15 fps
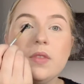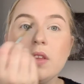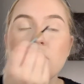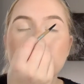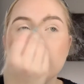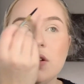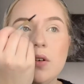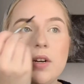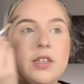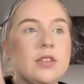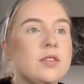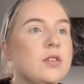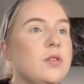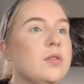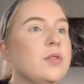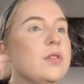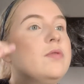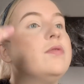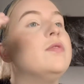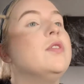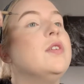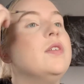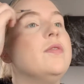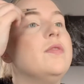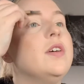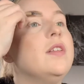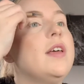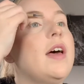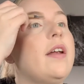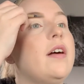So I just go through and
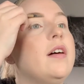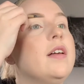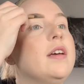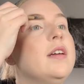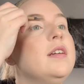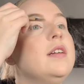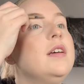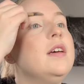fill that all in.